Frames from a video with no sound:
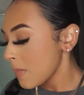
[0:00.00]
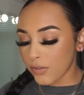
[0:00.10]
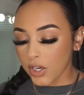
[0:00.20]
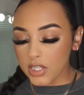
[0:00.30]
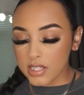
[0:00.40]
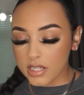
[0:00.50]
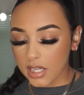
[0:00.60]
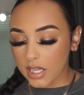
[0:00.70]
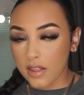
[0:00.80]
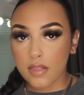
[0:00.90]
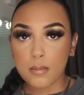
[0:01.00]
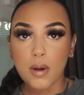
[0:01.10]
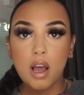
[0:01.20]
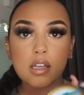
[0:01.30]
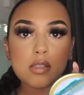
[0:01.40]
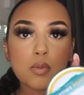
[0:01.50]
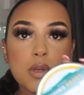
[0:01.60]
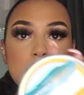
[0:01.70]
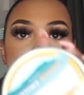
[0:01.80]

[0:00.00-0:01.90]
First thing in the box was